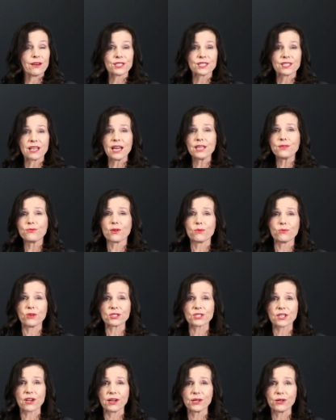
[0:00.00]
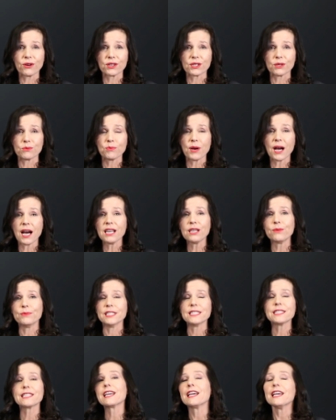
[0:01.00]
aside from what's going on in
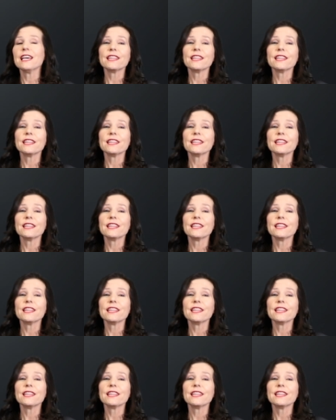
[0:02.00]
Parliament,